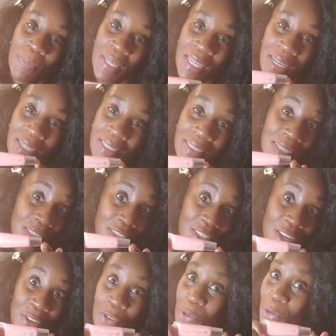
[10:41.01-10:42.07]
because it's
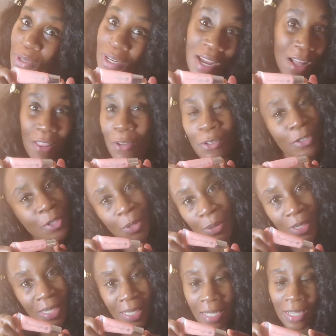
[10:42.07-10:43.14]
a nude color. So
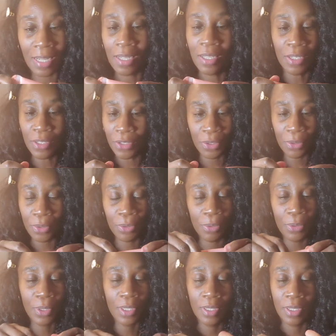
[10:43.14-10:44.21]
duh,
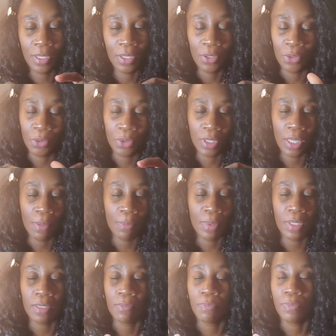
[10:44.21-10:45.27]
nude, nude lips.